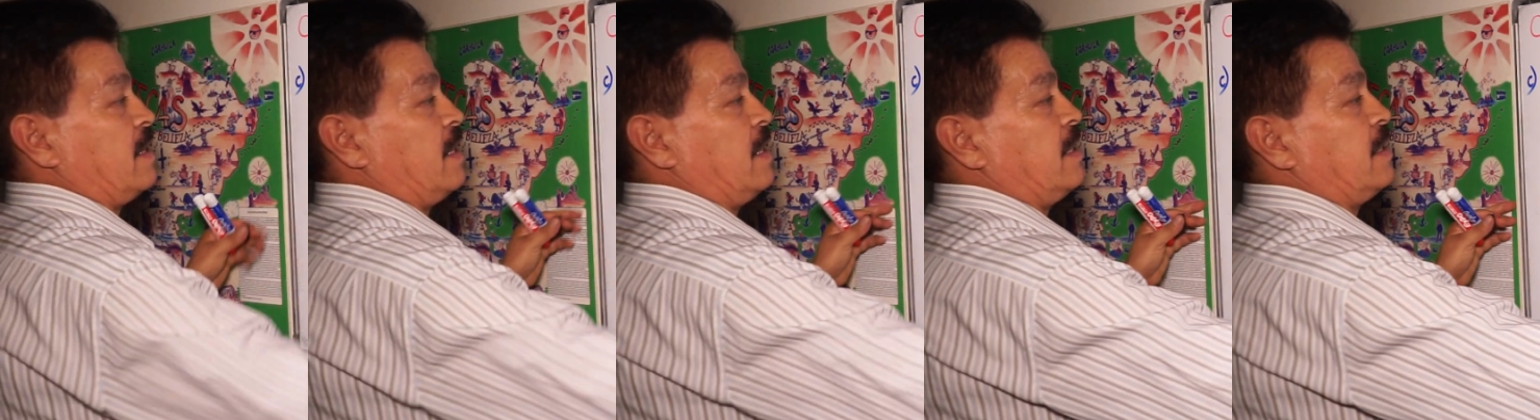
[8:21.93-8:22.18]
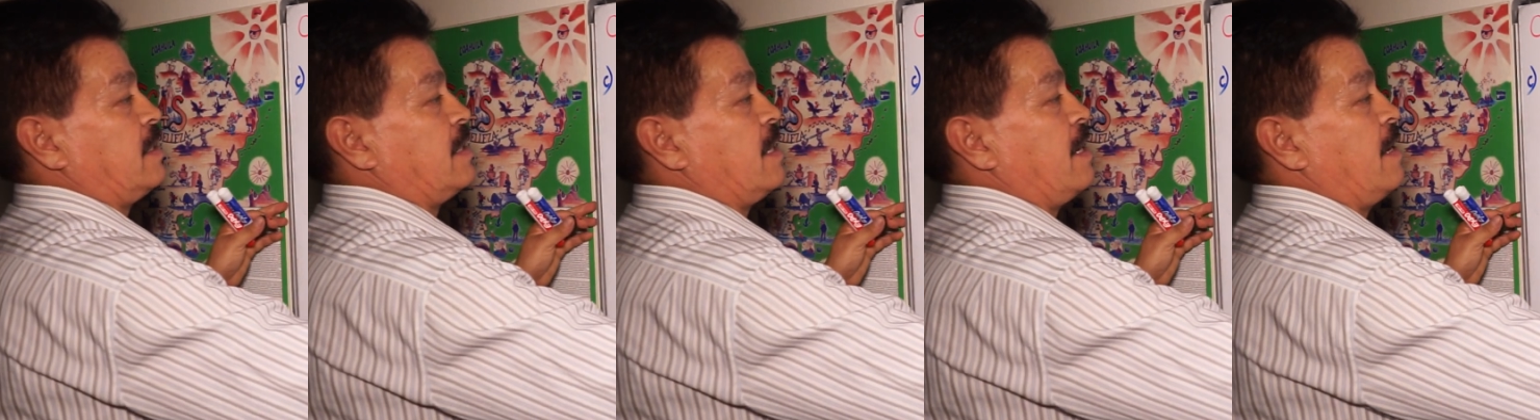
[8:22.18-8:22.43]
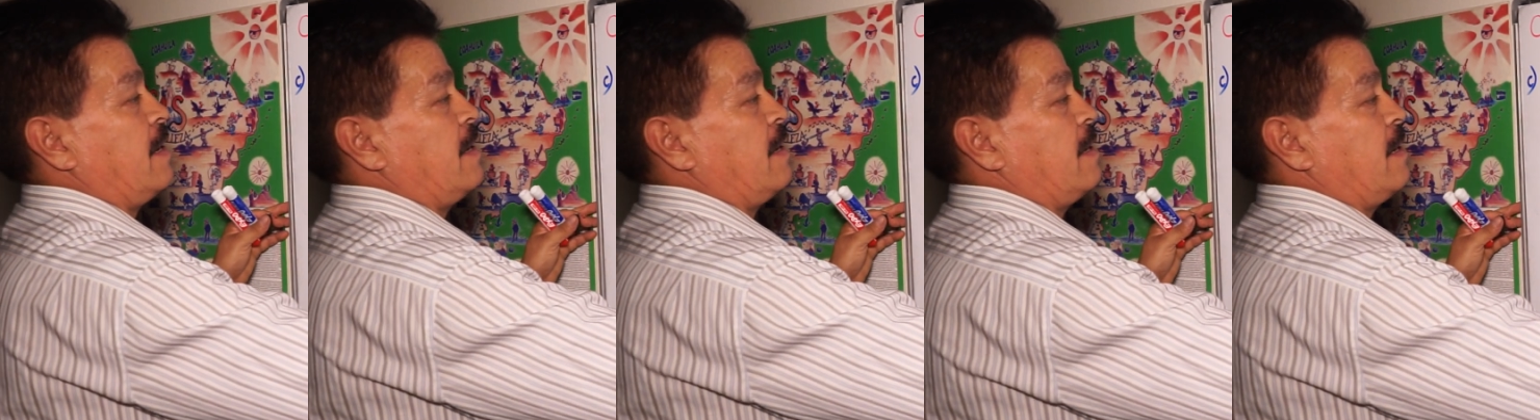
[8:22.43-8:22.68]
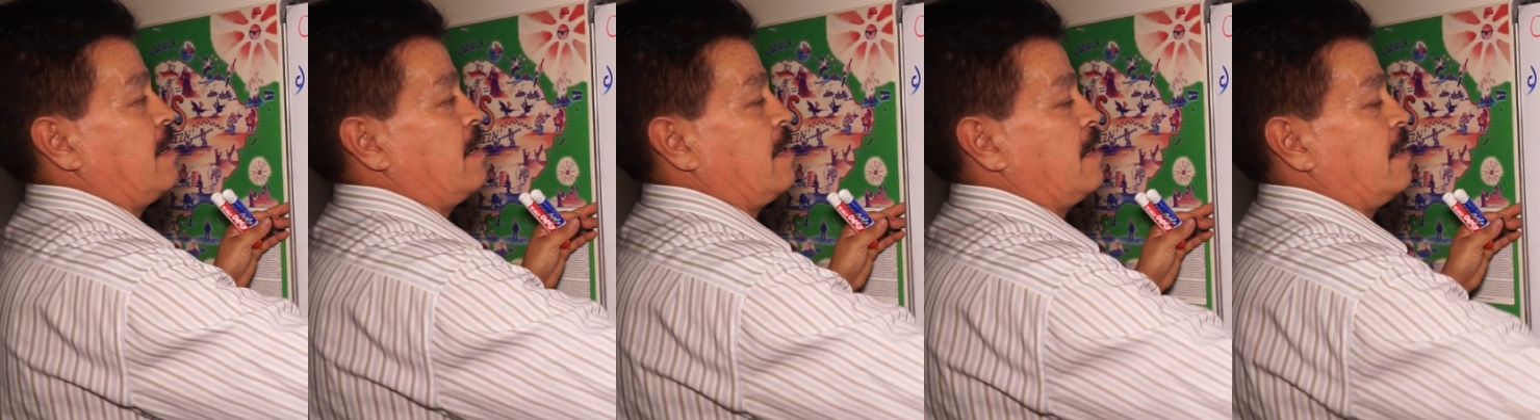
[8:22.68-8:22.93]
this,
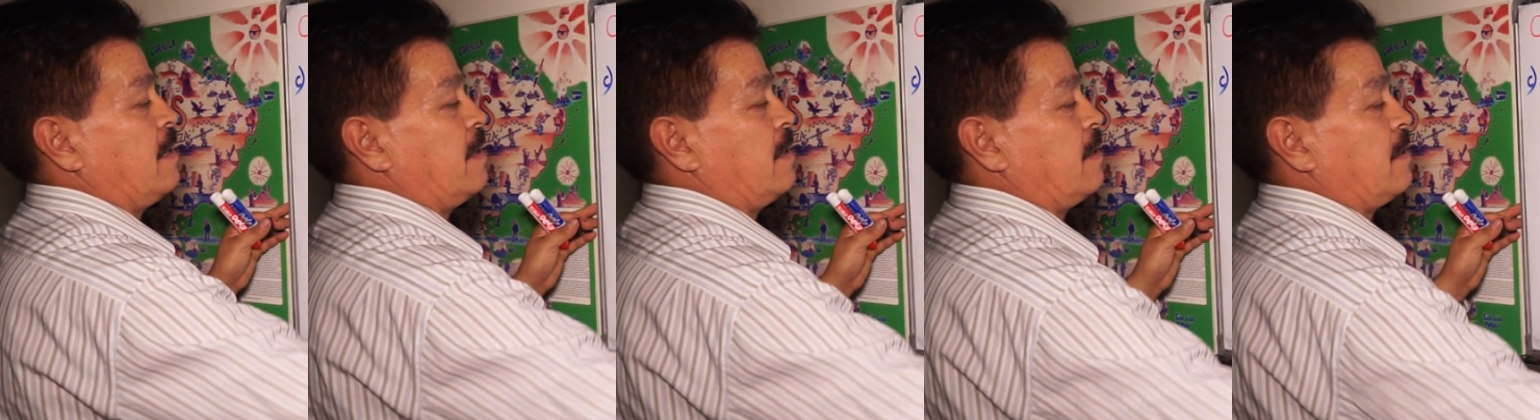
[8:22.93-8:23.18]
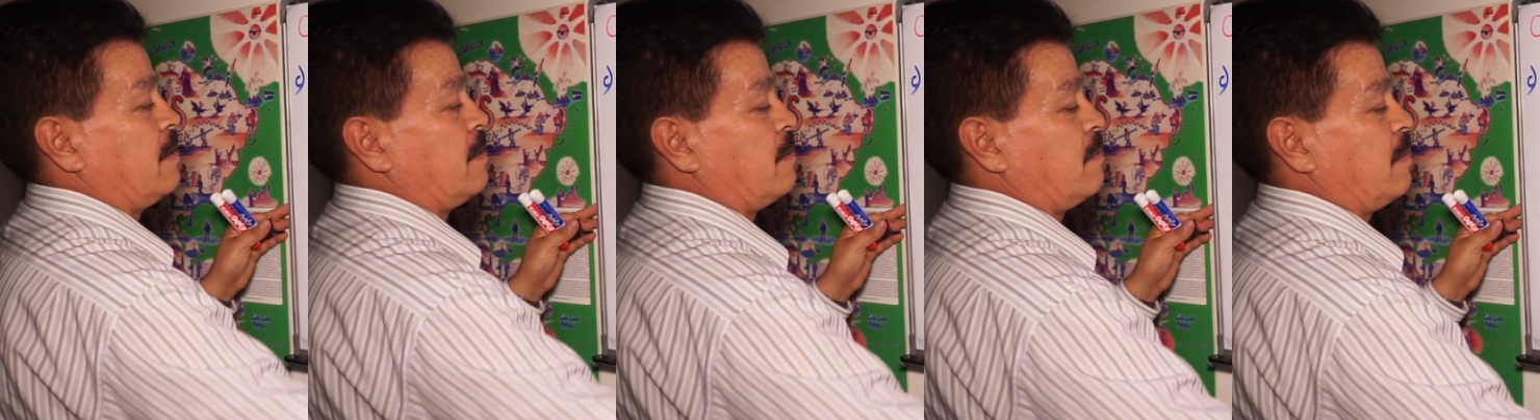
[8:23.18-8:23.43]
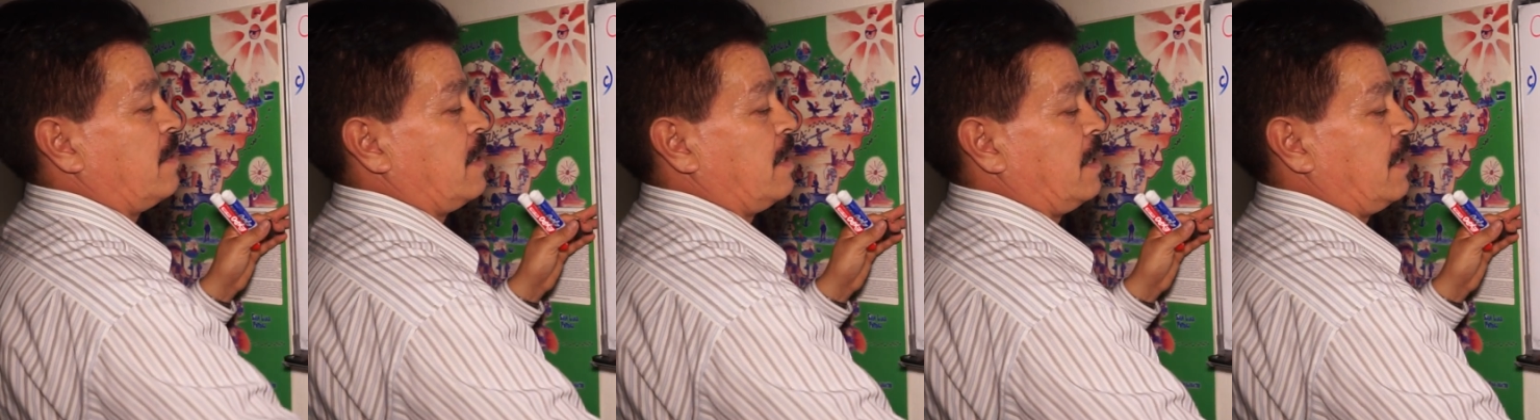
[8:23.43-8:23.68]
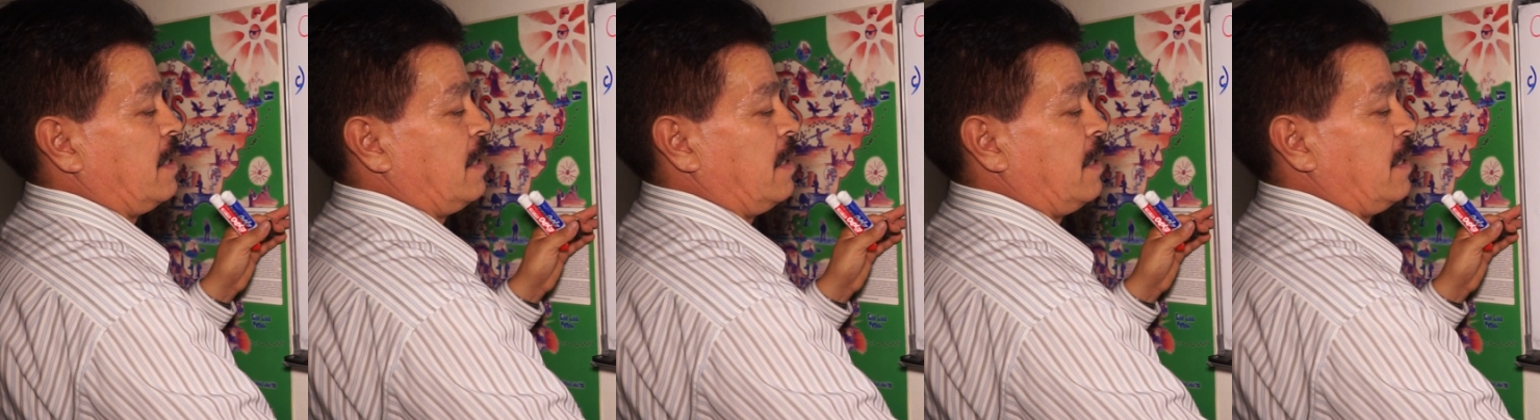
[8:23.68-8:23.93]
right
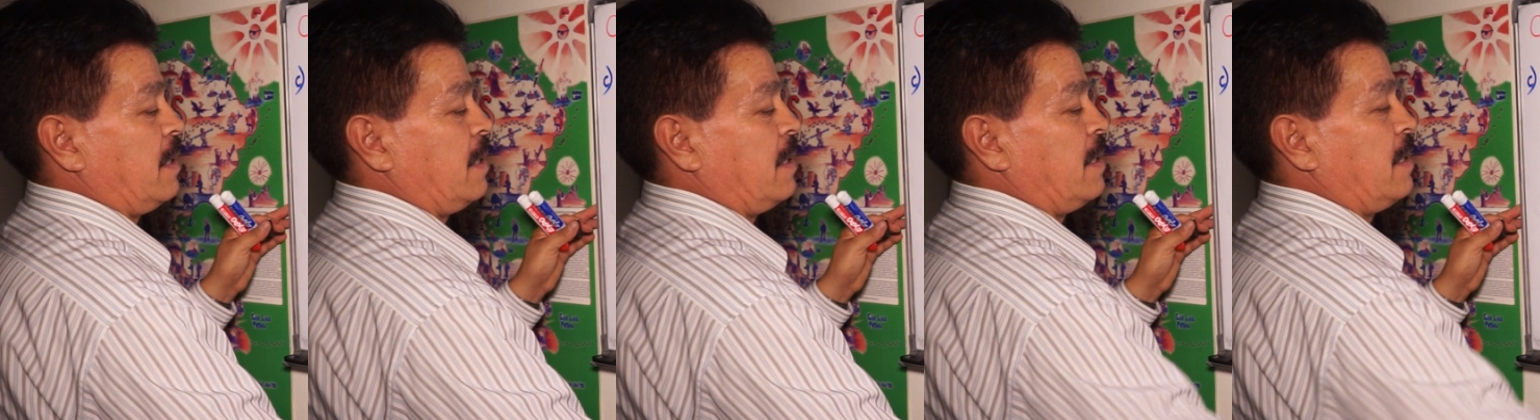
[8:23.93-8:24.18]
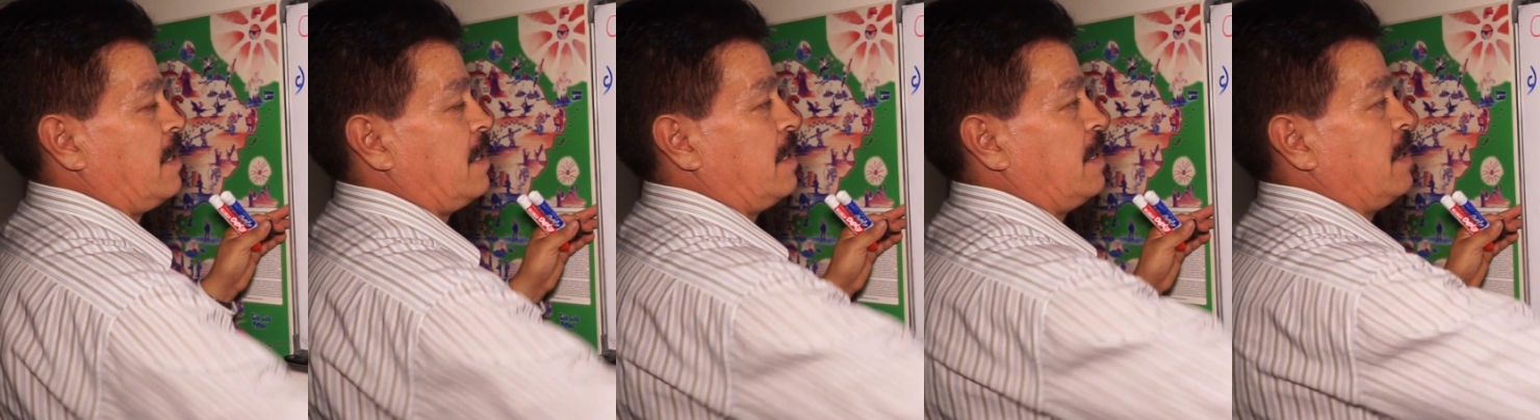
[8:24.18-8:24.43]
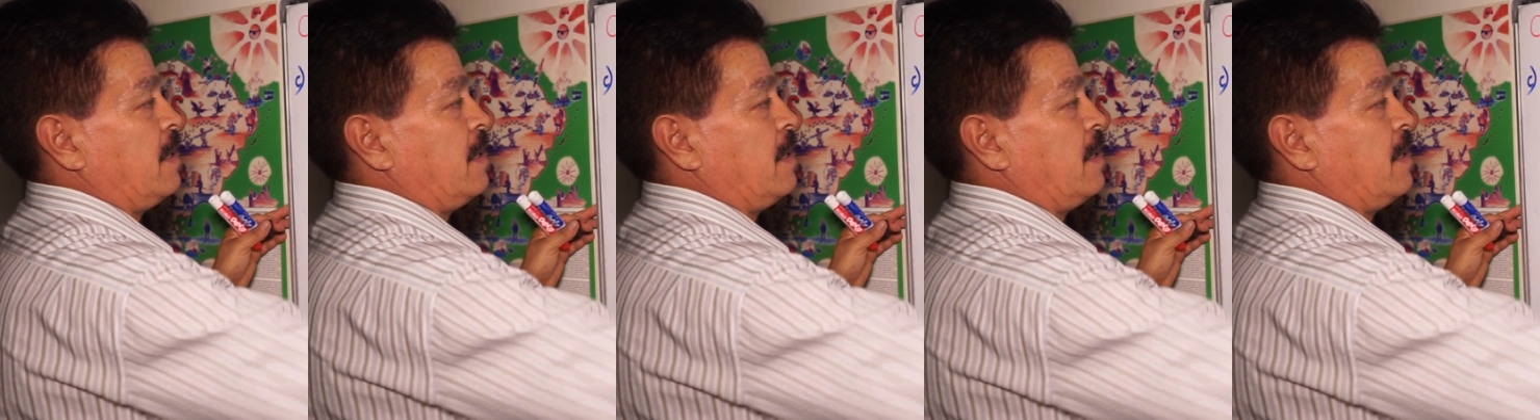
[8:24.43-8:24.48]
here.